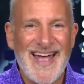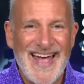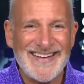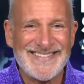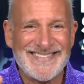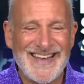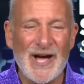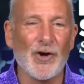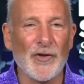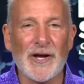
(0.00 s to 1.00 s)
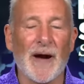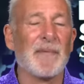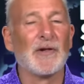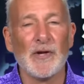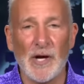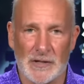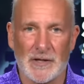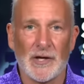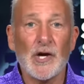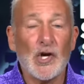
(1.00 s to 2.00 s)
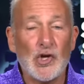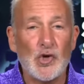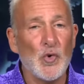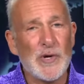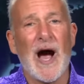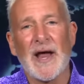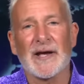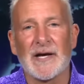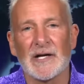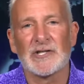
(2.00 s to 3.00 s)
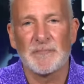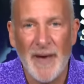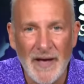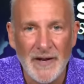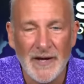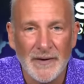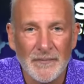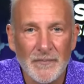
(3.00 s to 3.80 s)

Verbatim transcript: and tell the government, look, you got to cut spending.